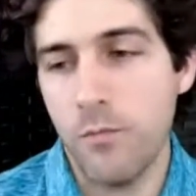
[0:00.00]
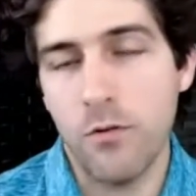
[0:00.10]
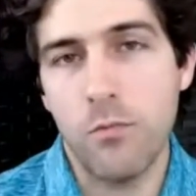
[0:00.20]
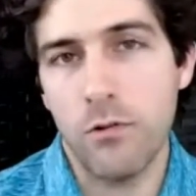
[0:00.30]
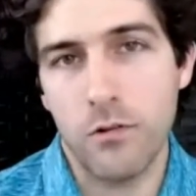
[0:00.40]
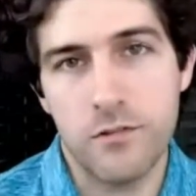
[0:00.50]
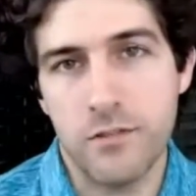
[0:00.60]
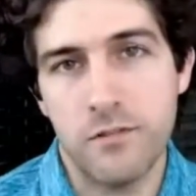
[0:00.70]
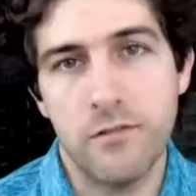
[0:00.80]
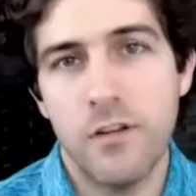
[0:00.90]
billboards
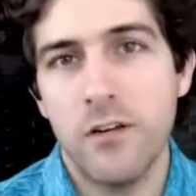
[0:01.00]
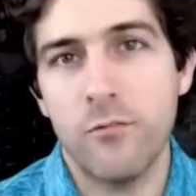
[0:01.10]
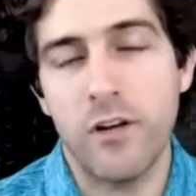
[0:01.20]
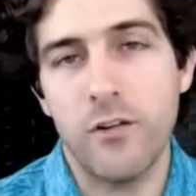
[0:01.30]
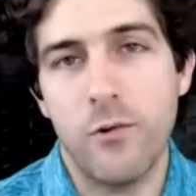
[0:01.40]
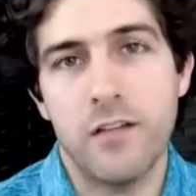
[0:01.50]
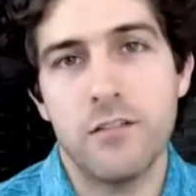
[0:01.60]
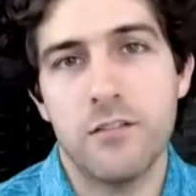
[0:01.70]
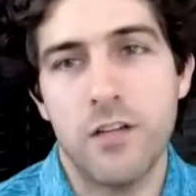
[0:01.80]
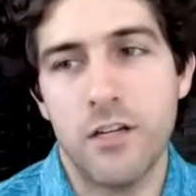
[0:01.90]
and radio ads
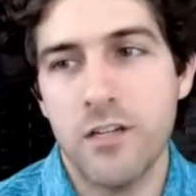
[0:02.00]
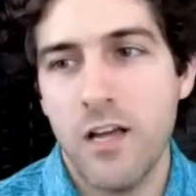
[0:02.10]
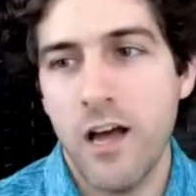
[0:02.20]
and such.